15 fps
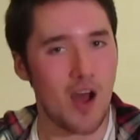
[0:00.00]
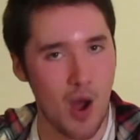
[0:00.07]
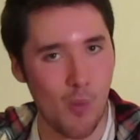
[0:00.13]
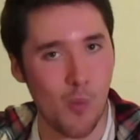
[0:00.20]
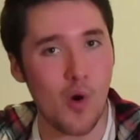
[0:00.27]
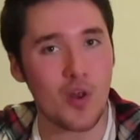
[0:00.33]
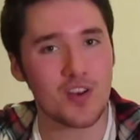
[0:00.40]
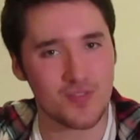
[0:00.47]
a
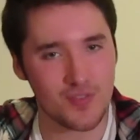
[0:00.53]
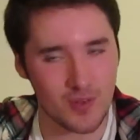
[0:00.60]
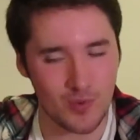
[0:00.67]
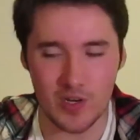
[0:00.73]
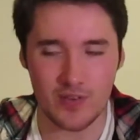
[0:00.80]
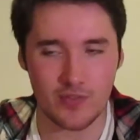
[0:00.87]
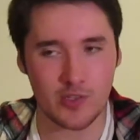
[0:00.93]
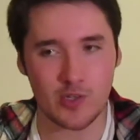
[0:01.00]
wonderful,
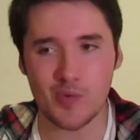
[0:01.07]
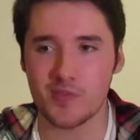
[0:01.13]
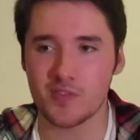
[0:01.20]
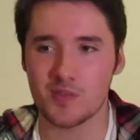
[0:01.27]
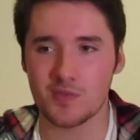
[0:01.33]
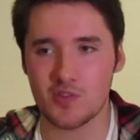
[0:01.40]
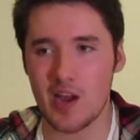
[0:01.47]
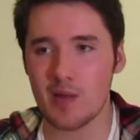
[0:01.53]
wonderful group of
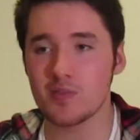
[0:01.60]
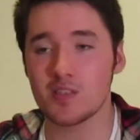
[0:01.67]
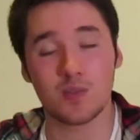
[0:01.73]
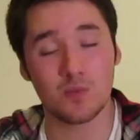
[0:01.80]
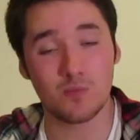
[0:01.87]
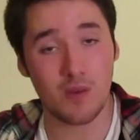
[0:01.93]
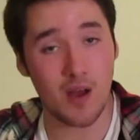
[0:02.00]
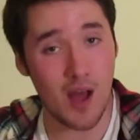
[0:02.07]
subscribers
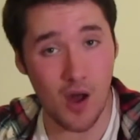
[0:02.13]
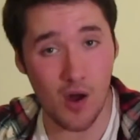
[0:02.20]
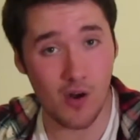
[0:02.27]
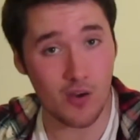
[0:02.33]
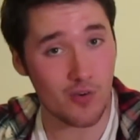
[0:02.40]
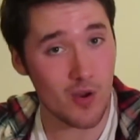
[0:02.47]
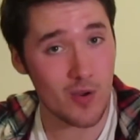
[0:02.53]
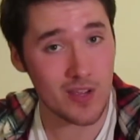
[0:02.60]
who
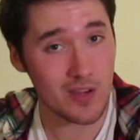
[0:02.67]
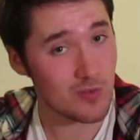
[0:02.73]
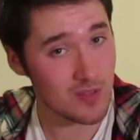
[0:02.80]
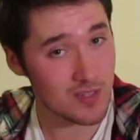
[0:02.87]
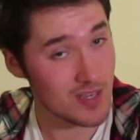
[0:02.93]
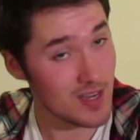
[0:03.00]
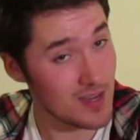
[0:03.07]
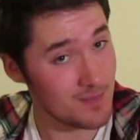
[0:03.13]
are growing all
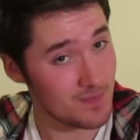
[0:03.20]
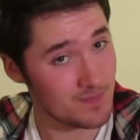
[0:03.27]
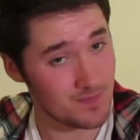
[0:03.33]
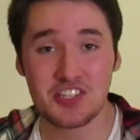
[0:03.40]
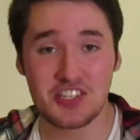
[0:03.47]
the time.